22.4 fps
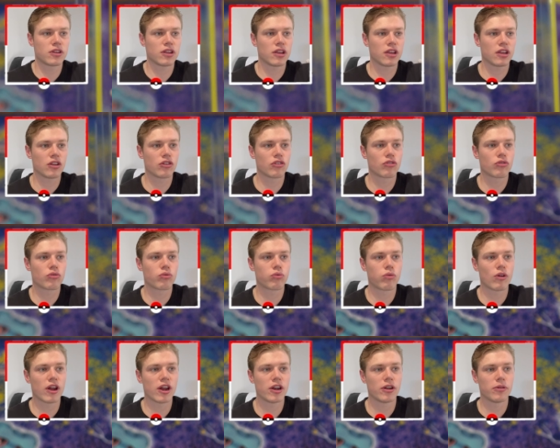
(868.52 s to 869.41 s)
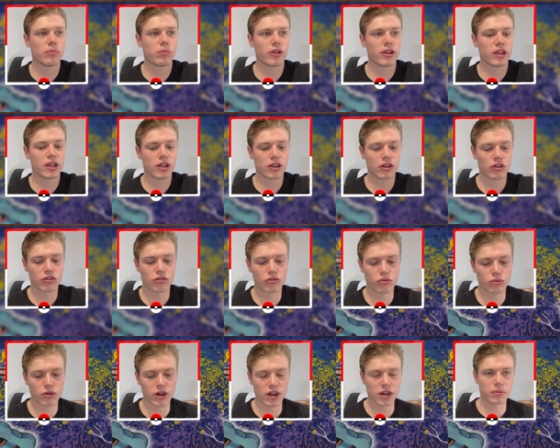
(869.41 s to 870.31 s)
incredibly
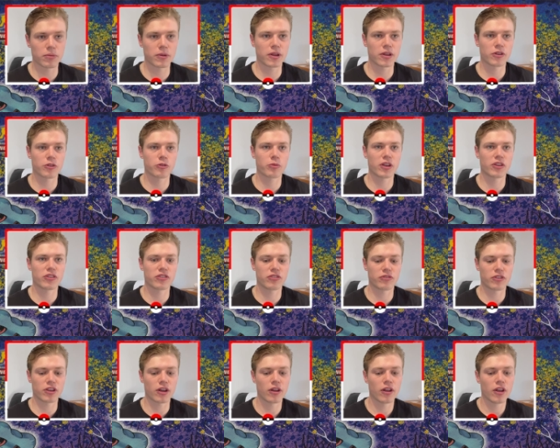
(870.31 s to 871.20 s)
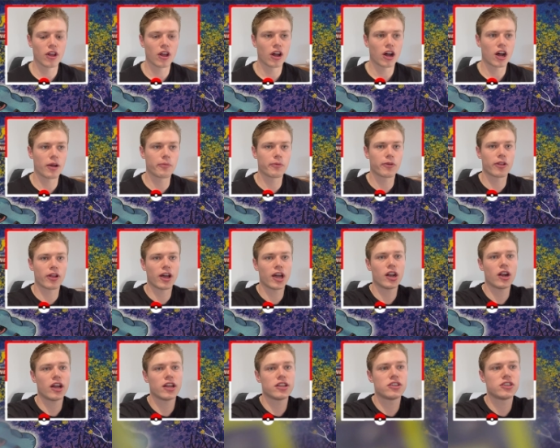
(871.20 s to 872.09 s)
expensive now. I'm
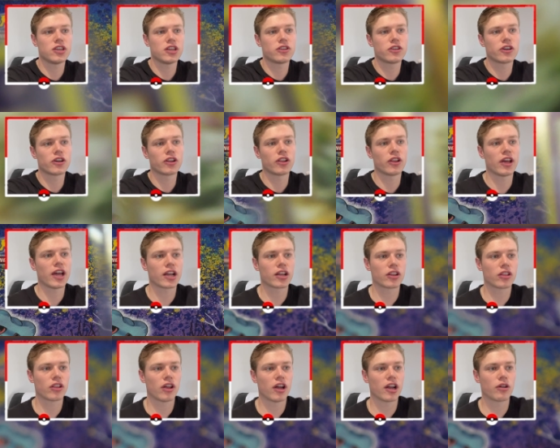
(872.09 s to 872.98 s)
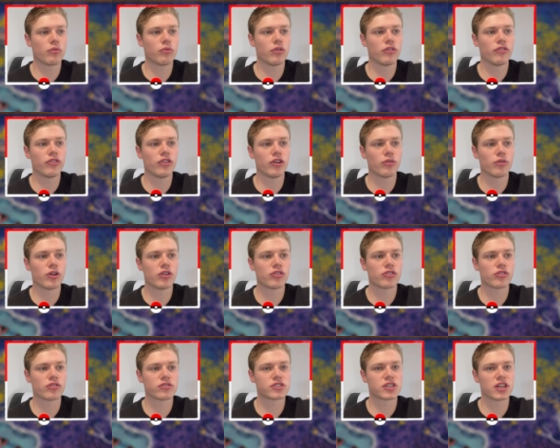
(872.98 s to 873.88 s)
glad I did collect like with the
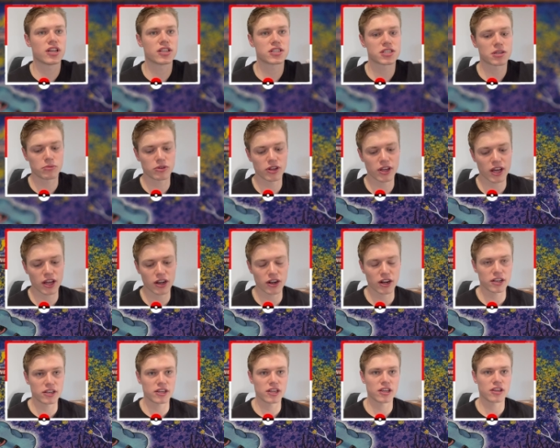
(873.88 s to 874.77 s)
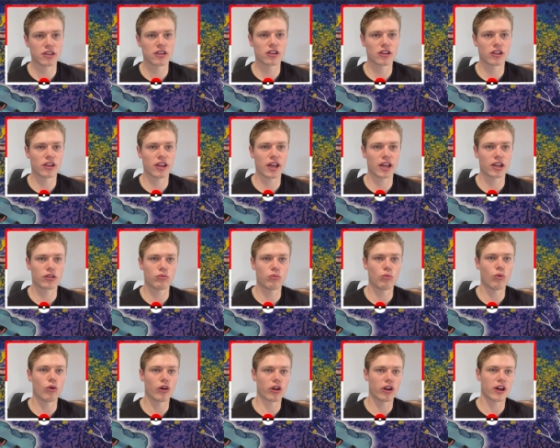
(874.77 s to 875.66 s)
original sets. I'm glad I did collect
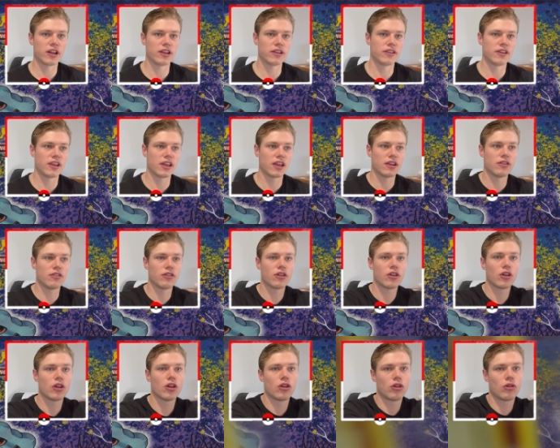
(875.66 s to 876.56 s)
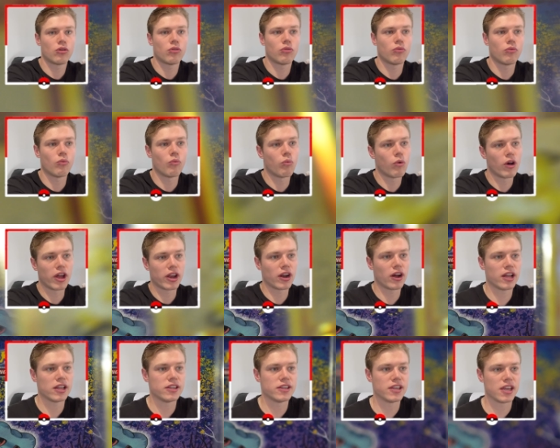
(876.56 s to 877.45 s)
what I did when
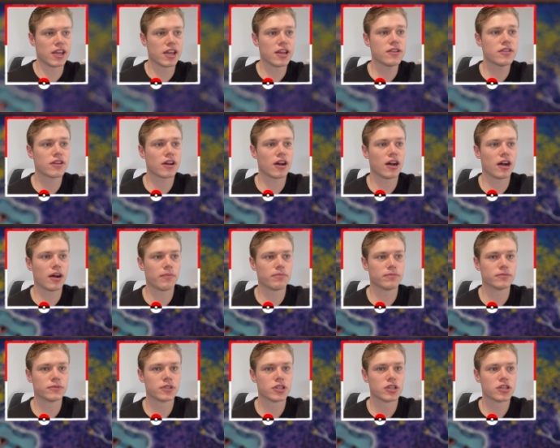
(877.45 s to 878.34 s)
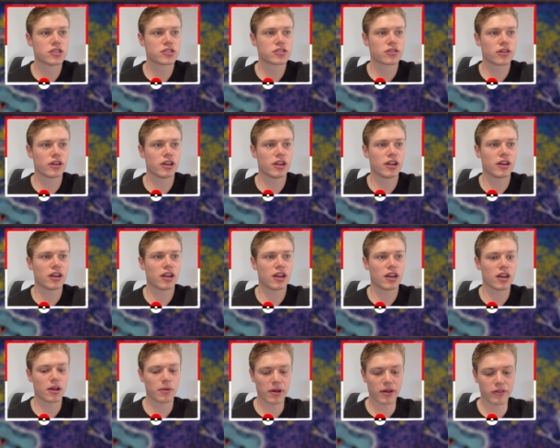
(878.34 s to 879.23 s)
I did, so I didn't
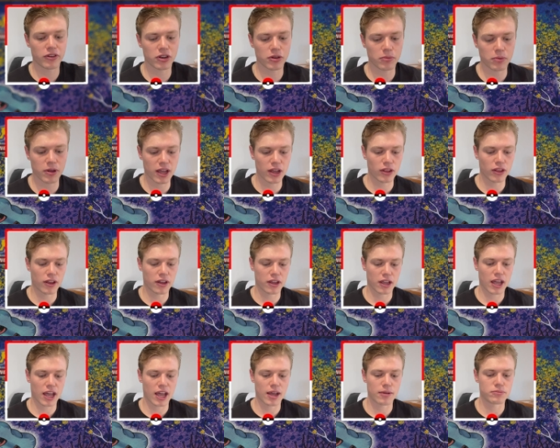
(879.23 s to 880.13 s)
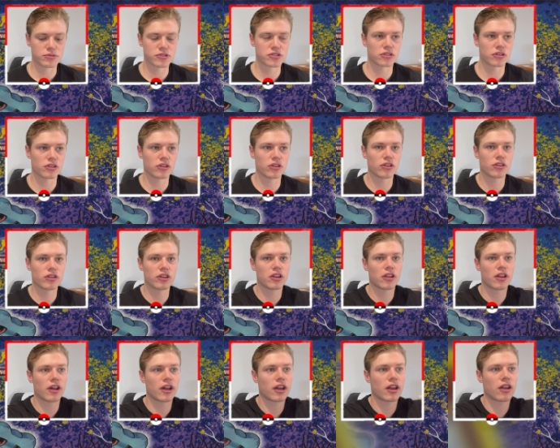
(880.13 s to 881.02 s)
end up having to pay like absolutely
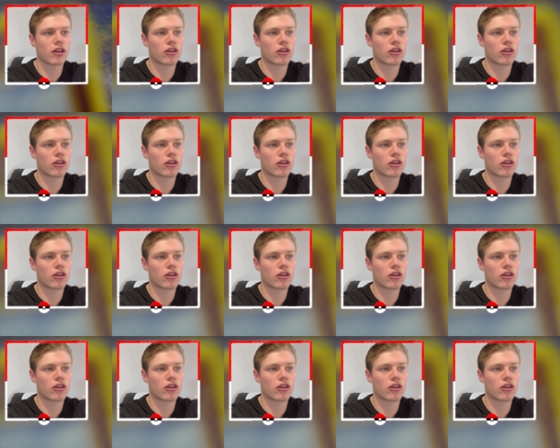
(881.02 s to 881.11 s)
like